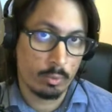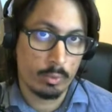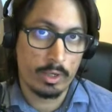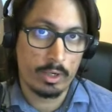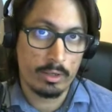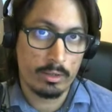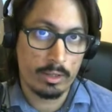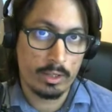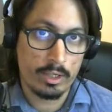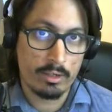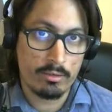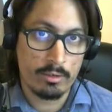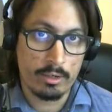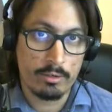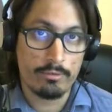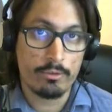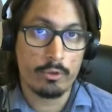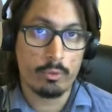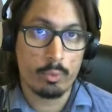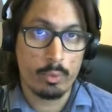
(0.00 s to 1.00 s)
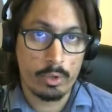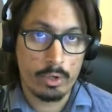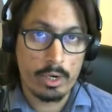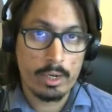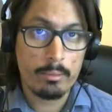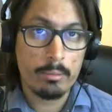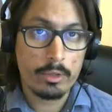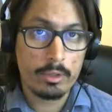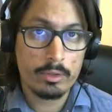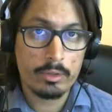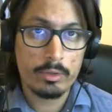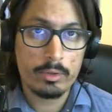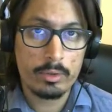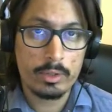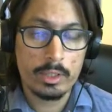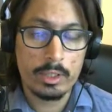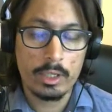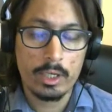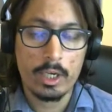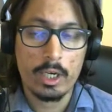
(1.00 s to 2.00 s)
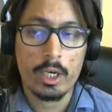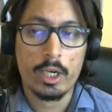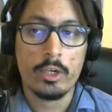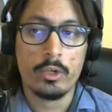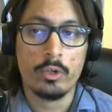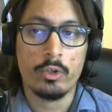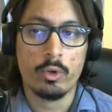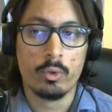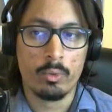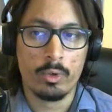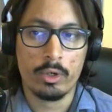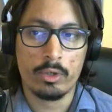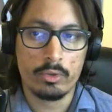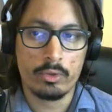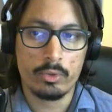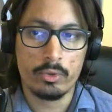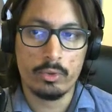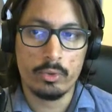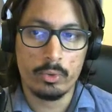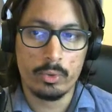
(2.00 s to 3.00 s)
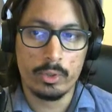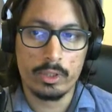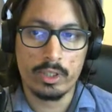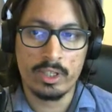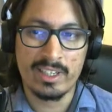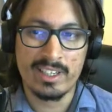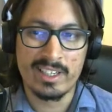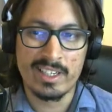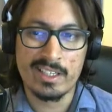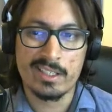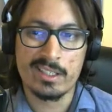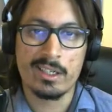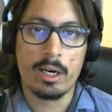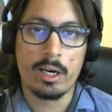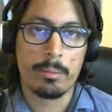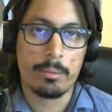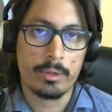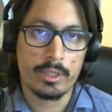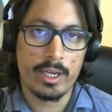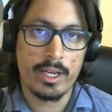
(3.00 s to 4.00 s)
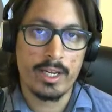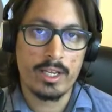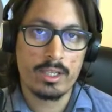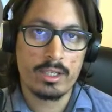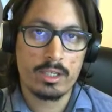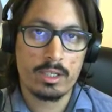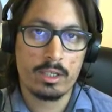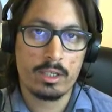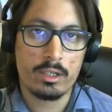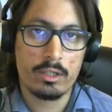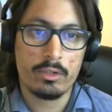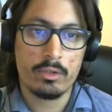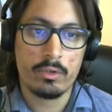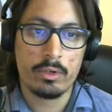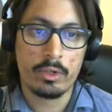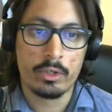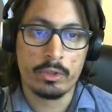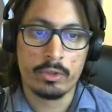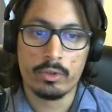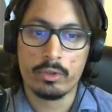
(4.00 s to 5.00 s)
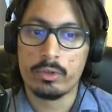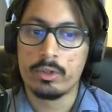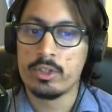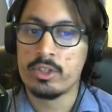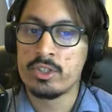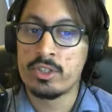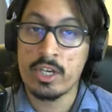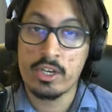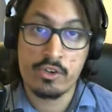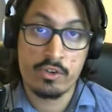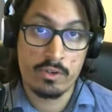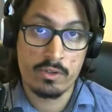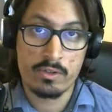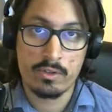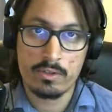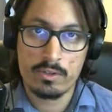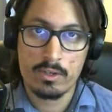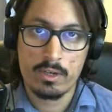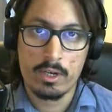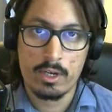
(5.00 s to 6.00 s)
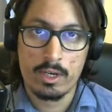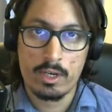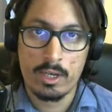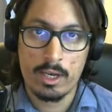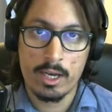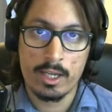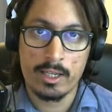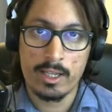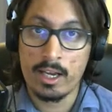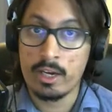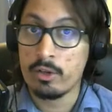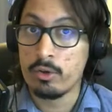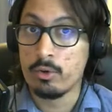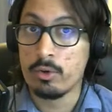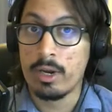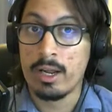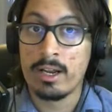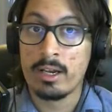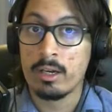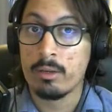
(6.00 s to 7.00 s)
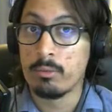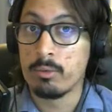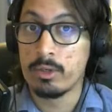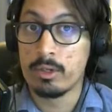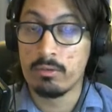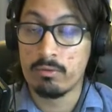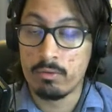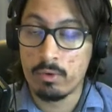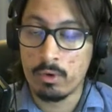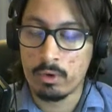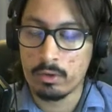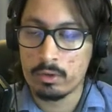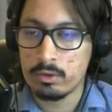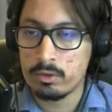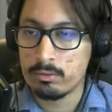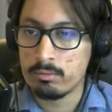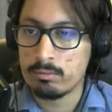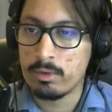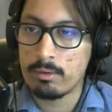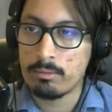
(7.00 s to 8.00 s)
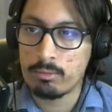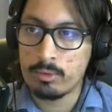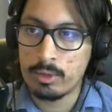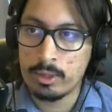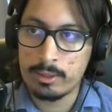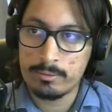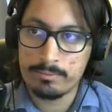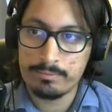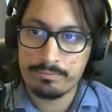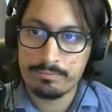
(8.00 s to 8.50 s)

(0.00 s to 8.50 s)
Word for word: with even if you were able to do it you don't want to do it in case it updates during your uh, sessions and then you will end up with a wrong cube map right